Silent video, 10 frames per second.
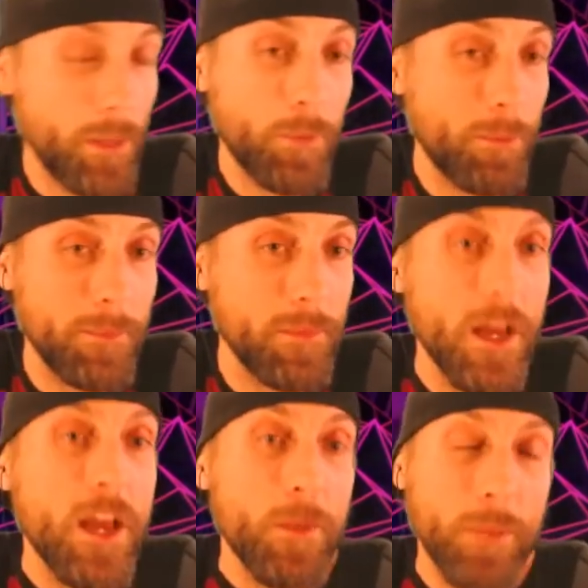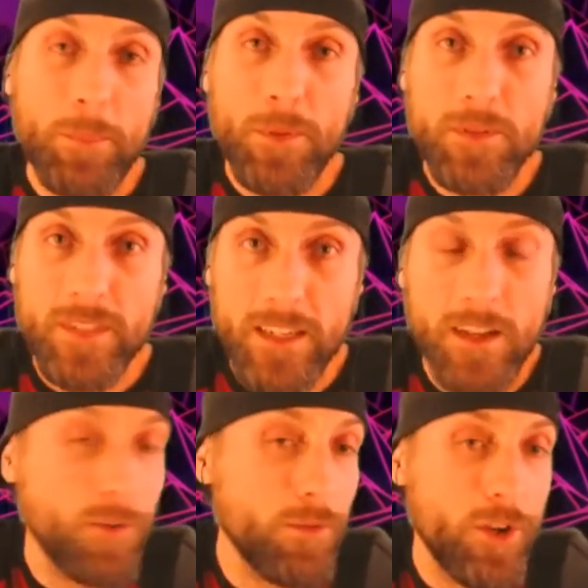People people didn't
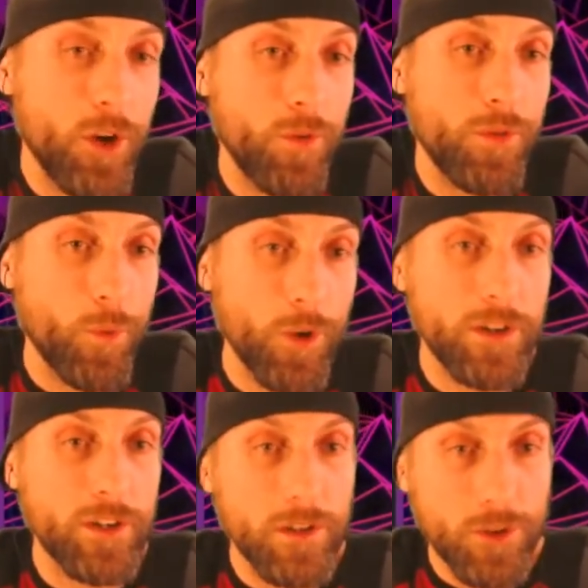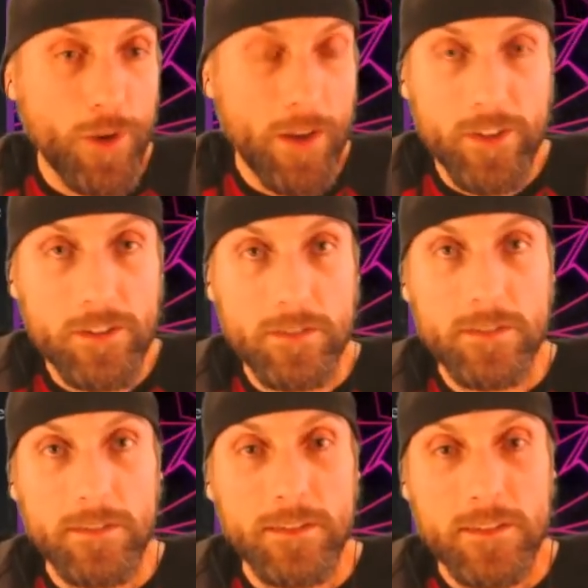know, know the word crevice,